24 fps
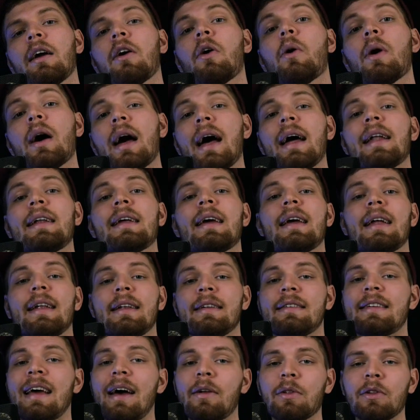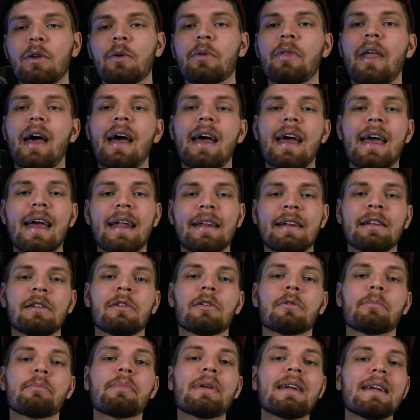And go ahead and download that handy
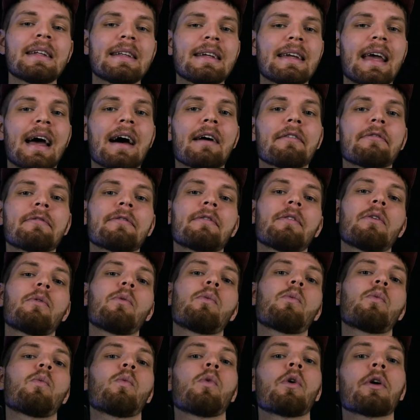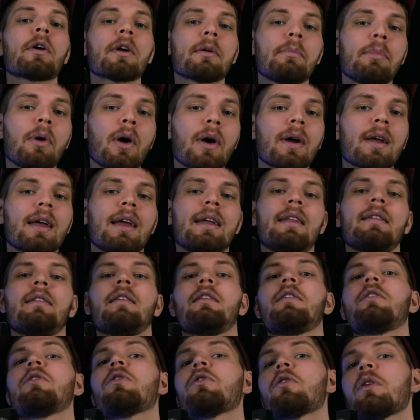little PDF workbook in
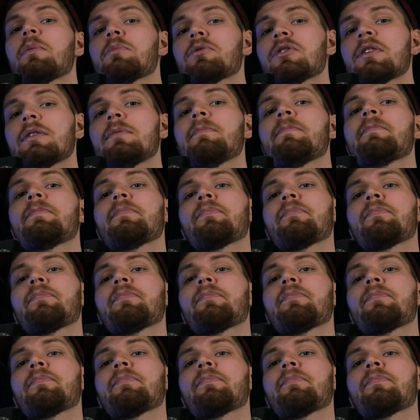the description.